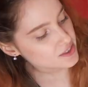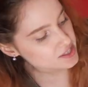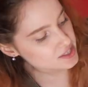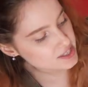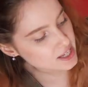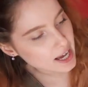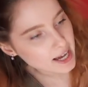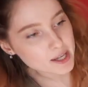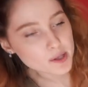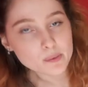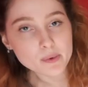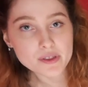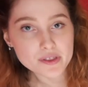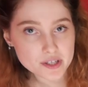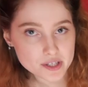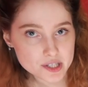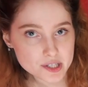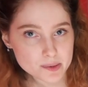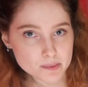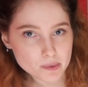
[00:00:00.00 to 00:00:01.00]
The side with
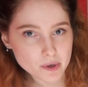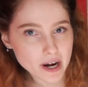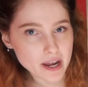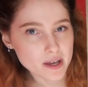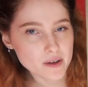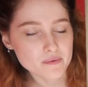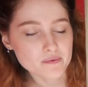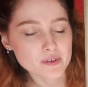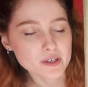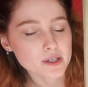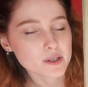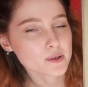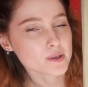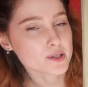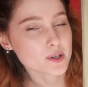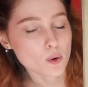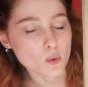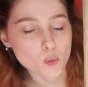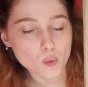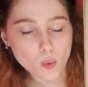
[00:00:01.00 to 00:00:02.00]
the spray feels
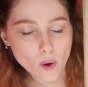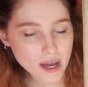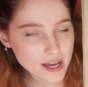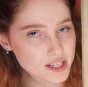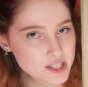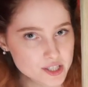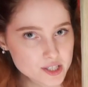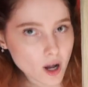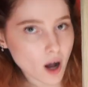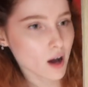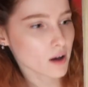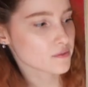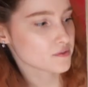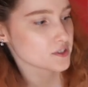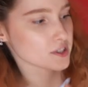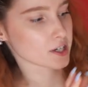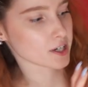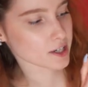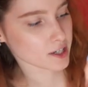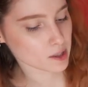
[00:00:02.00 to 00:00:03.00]
way
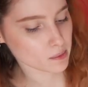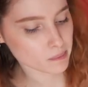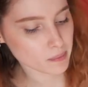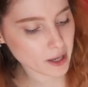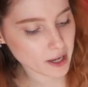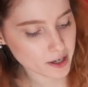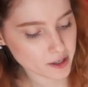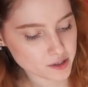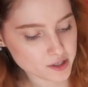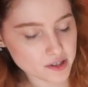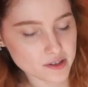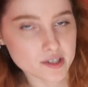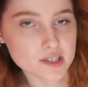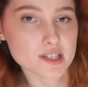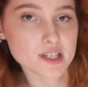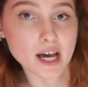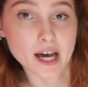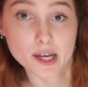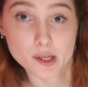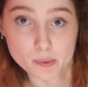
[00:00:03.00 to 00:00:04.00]
softer compared to the
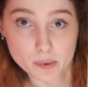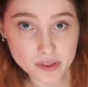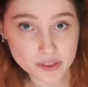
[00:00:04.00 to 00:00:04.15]
side